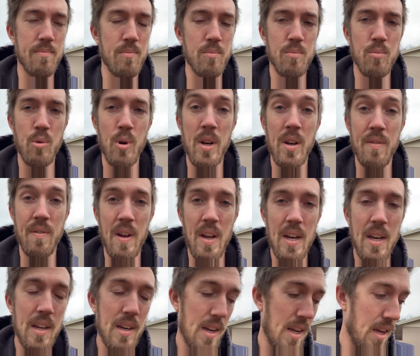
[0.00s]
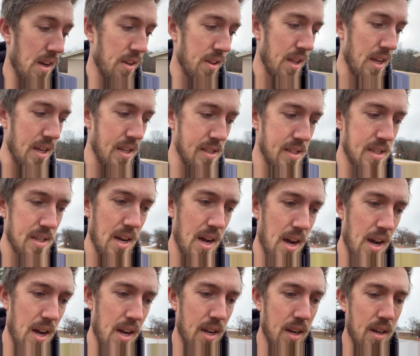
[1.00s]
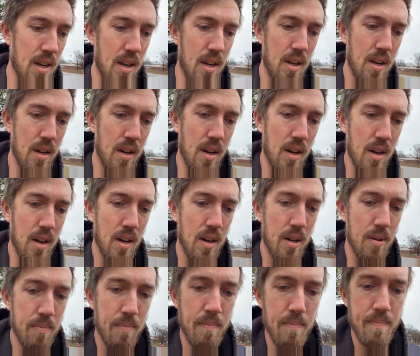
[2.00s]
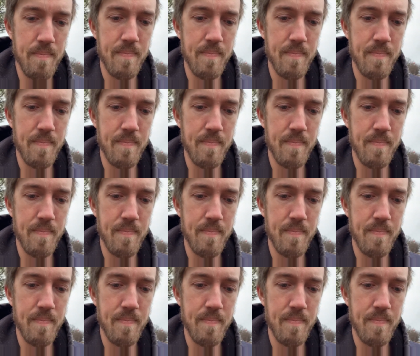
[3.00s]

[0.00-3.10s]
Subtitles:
renovating it on the inside. I